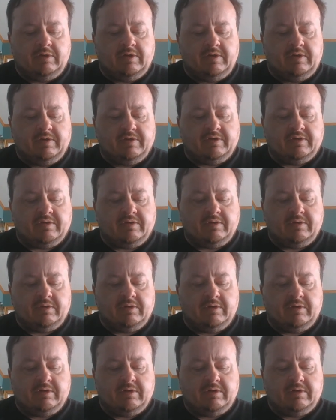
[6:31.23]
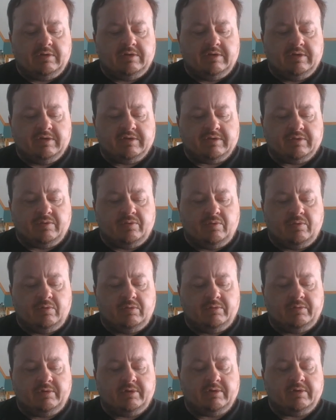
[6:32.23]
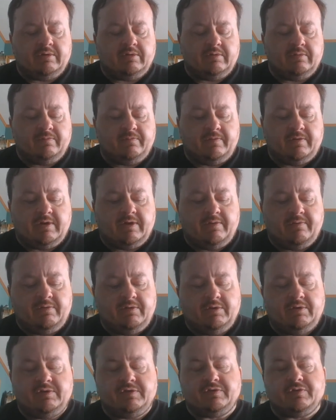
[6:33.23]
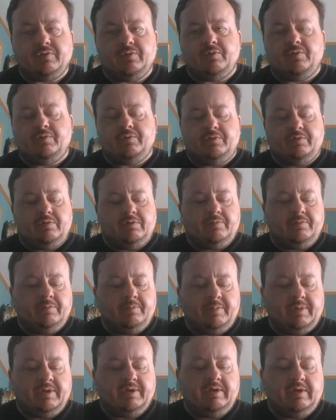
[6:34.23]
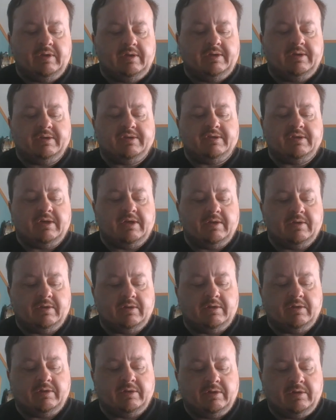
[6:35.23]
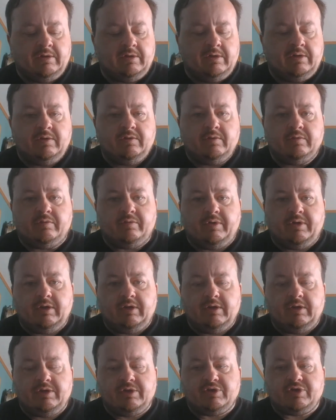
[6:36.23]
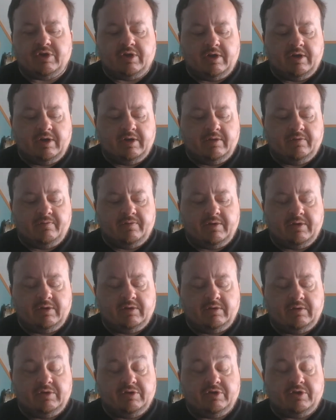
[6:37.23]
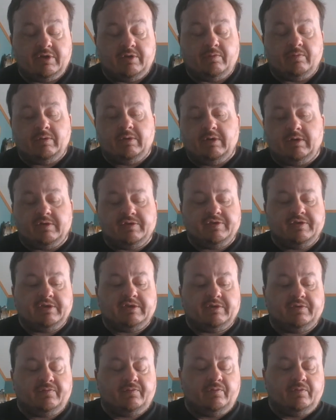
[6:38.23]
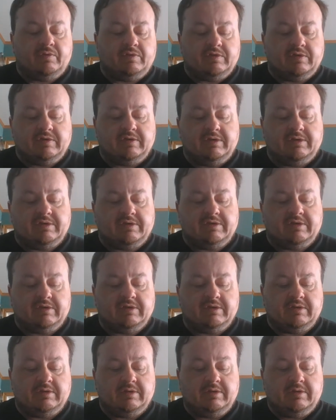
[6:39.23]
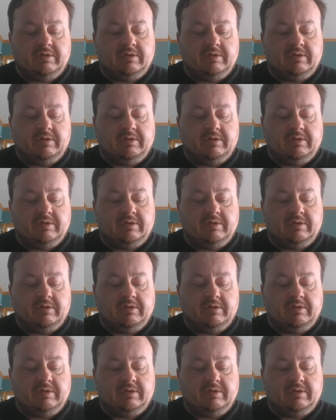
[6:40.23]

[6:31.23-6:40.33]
he's older, 5 years older, but he's got a 3-inch height advantage anyway, 6'6".